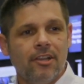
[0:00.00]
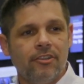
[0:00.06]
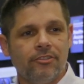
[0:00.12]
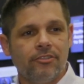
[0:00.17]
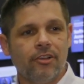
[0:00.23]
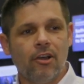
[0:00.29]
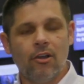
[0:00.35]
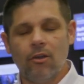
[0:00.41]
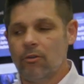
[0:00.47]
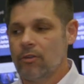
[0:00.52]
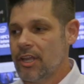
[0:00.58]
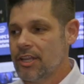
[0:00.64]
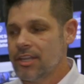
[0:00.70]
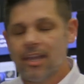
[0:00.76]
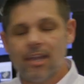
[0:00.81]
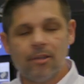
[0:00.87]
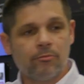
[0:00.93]
So
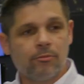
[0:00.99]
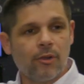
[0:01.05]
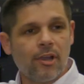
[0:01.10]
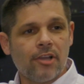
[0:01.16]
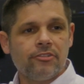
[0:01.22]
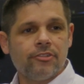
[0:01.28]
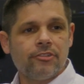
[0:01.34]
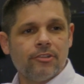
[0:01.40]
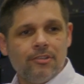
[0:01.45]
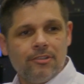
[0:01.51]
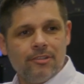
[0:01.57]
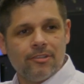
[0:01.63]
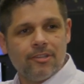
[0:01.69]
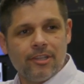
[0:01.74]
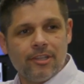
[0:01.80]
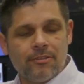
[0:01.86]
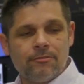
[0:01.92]
again, pressure
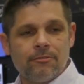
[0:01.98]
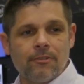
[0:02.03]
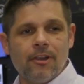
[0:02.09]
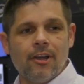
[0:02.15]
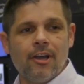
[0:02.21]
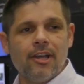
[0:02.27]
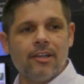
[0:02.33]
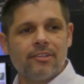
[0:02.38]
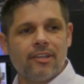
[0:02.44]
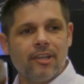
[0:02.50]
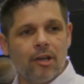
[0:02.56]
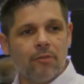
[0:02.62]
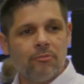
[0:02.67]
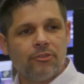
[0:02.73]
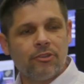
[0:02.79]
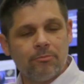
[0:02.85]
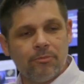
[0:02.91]
in the front
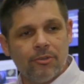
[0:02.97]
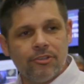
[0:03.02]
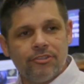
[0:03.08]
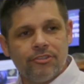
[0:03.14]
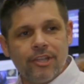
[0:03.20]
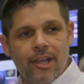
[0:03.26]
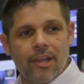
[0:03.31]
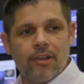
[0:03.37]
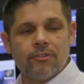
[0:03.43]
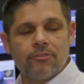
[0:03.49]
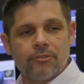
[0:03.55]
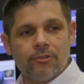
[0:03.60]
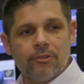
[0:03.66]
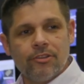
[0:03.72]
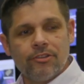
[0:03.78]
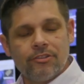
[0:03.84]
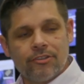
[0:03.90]
helps to push the air
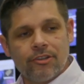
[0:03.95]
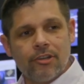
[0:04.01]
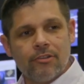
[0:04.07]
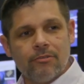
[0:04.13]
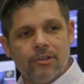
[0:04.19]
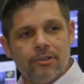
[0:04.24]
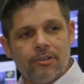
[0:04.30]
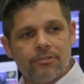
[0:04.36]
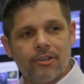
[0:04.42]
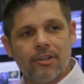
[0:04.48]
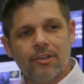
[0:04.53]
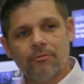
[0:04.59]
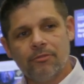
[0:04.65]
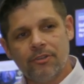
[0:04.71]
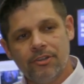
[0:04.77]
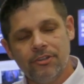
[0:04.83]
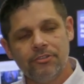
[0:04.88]
through the servers,
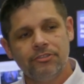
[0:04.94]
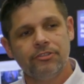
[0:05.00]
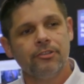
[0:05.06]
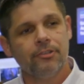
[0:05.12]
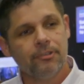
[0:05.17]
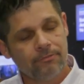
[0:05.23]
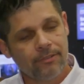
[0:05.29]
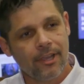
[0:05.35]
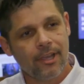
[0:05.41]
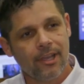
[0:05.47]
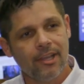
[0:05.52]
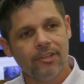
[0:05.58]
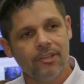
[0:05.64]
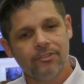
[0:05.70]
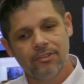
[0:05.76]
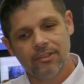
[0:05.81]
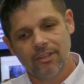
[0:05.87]
reduce your
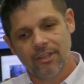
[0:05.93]
fans,